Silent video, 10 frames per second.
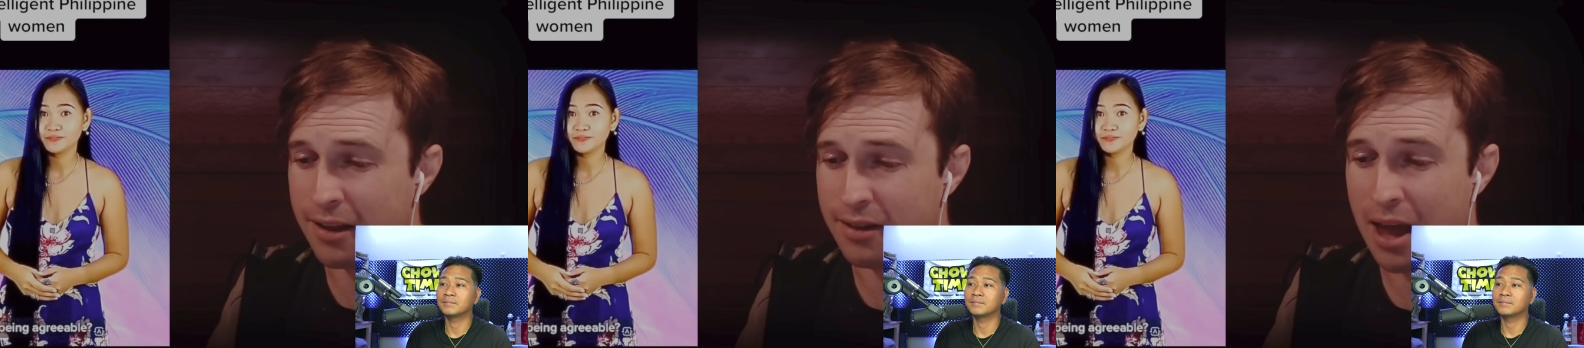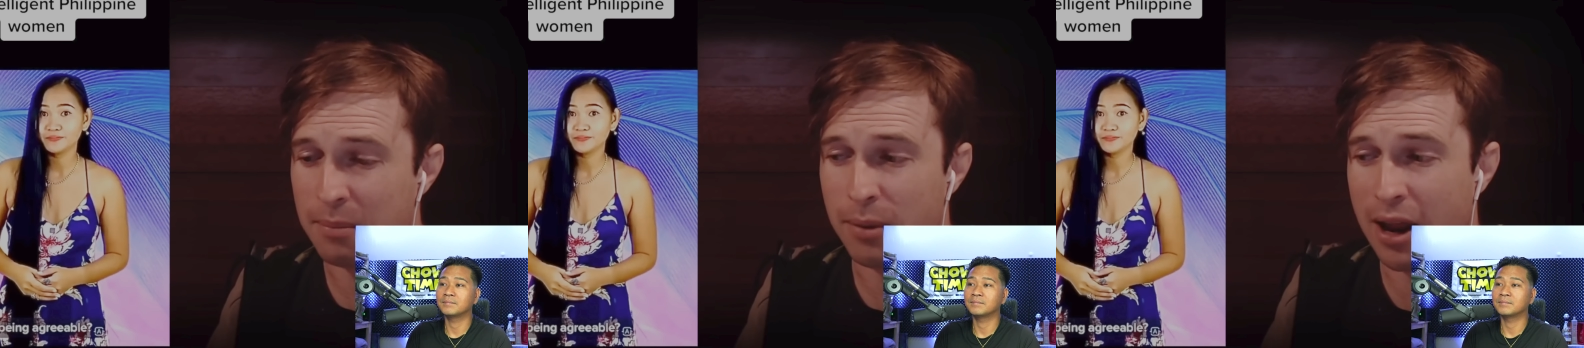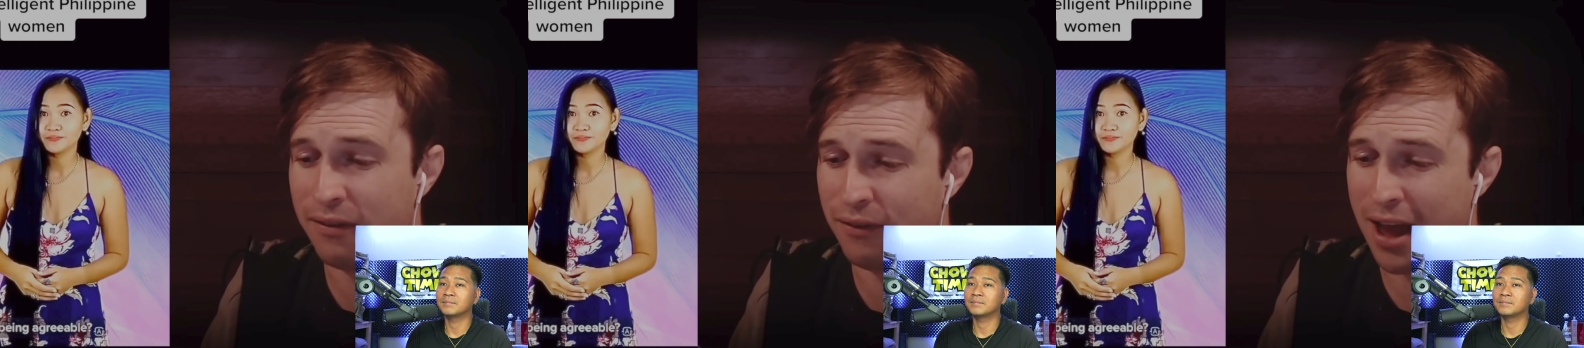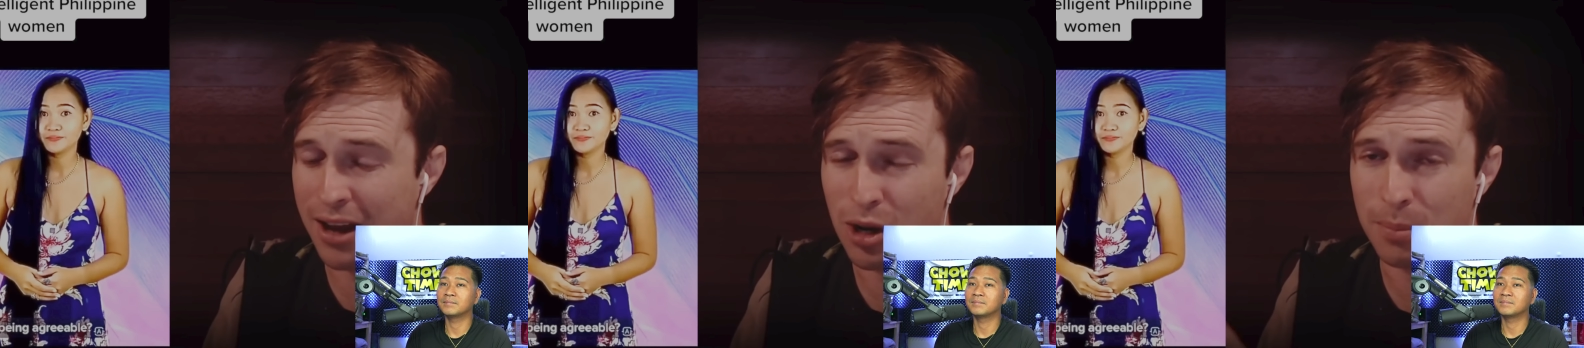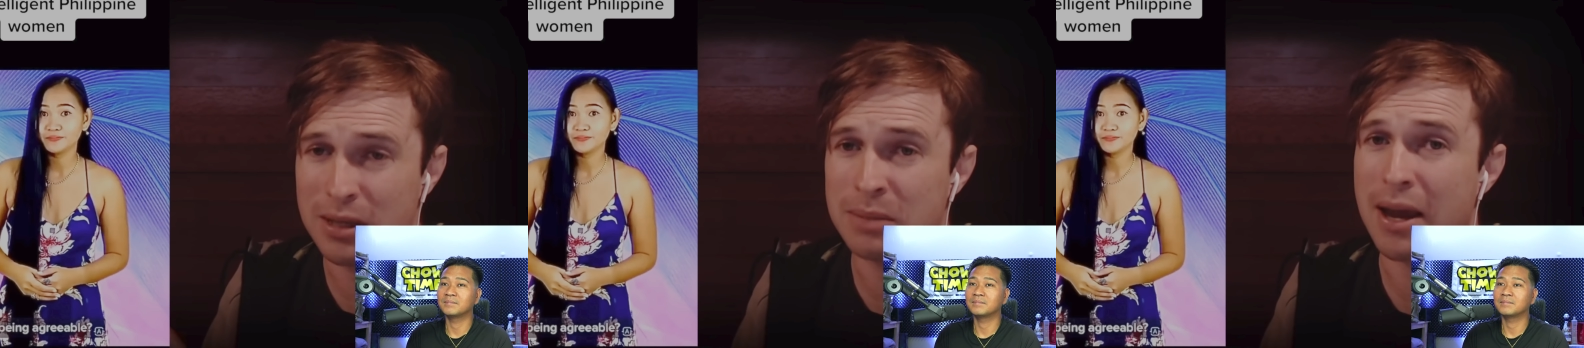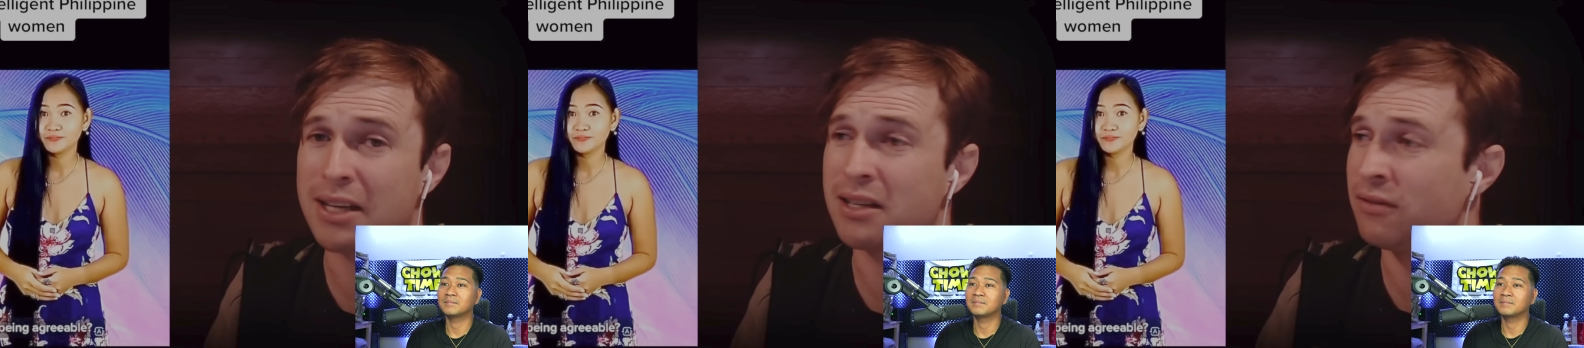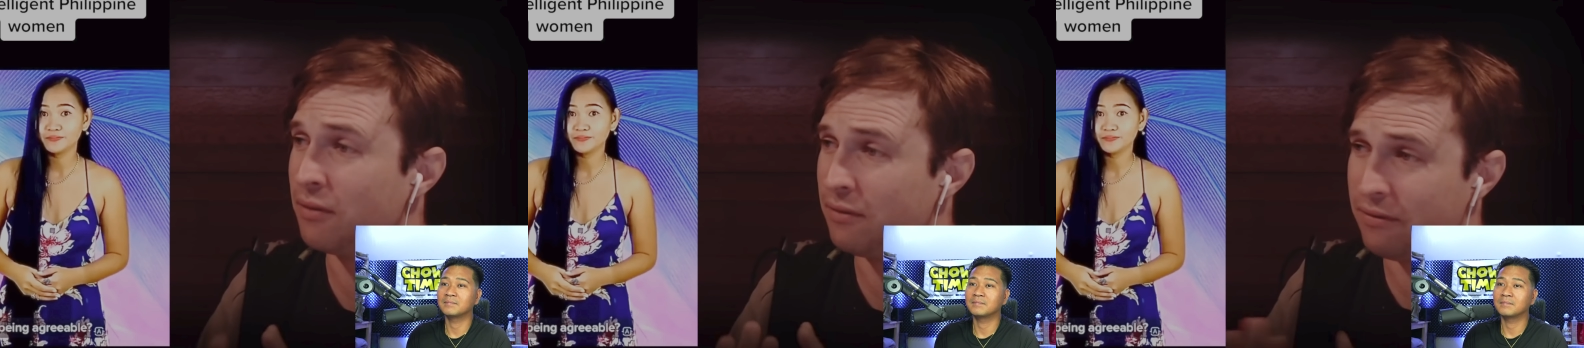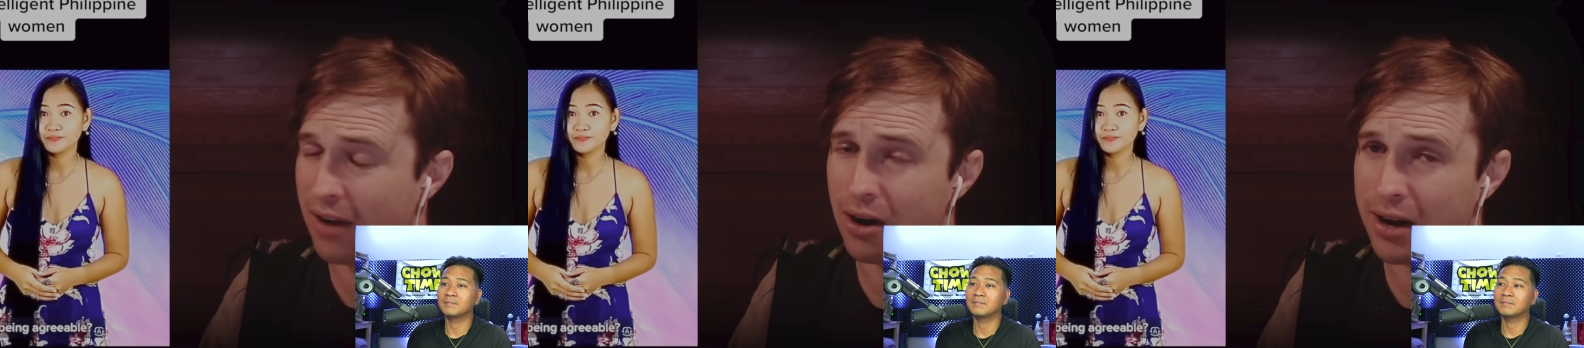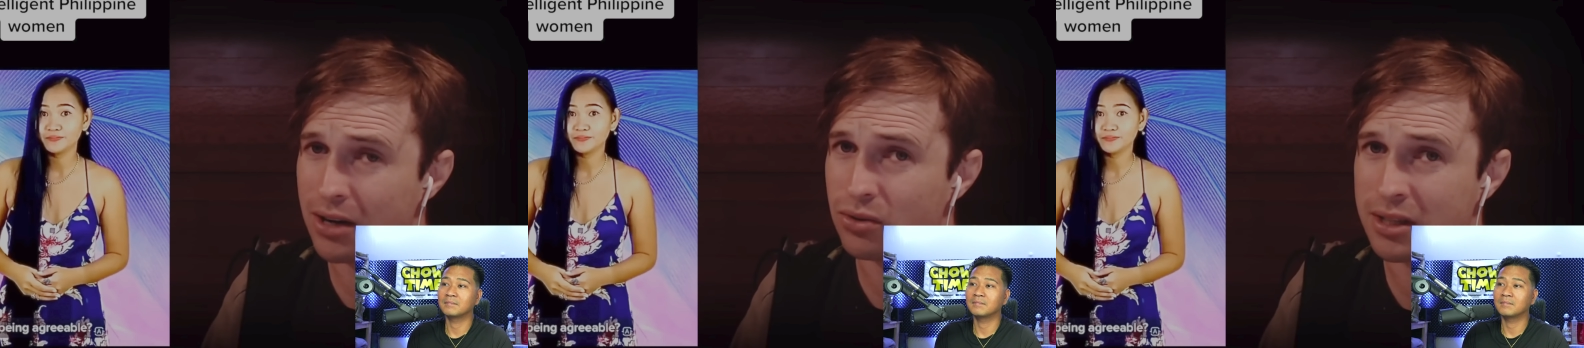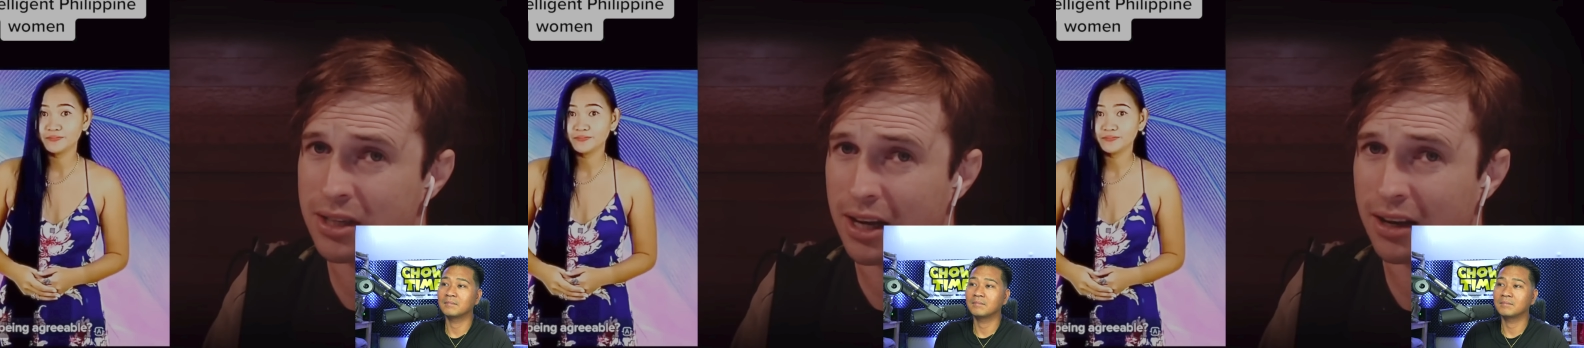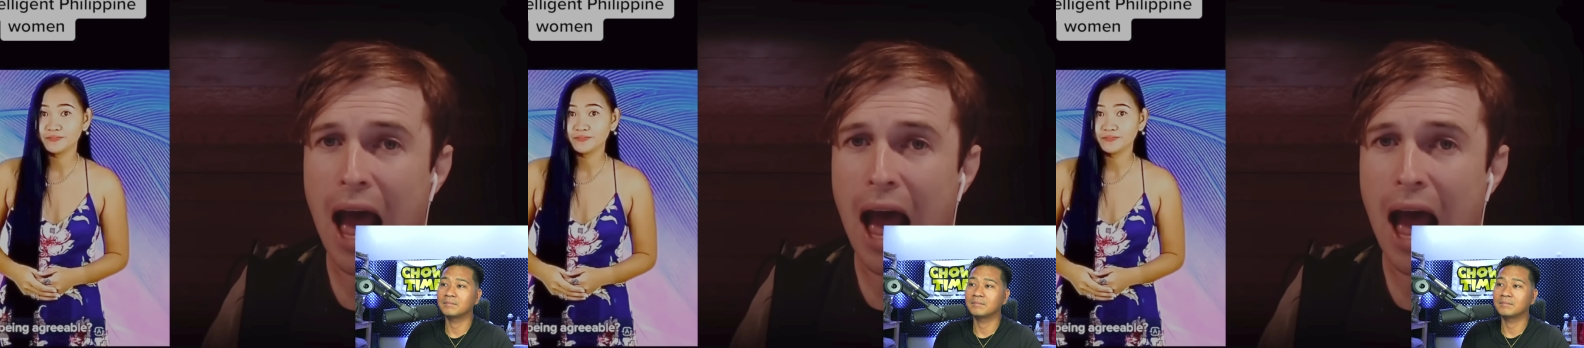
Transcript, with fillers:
Speaker 1: of that, but I found her perspective very interesting.